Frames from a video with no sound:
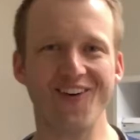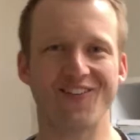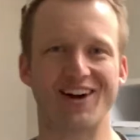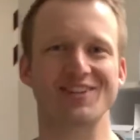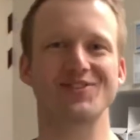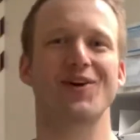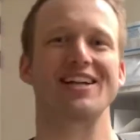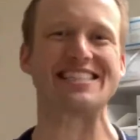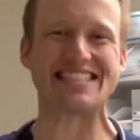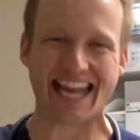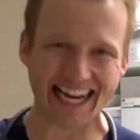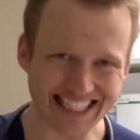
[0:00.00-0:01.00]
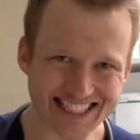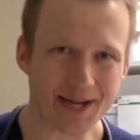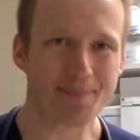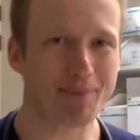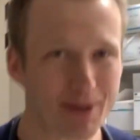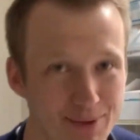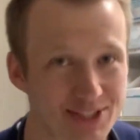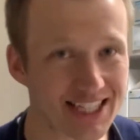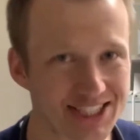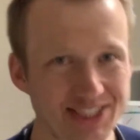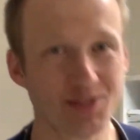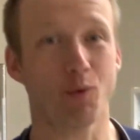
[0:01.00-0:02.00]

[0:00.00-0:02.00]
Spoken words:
welcome to our next Murmur session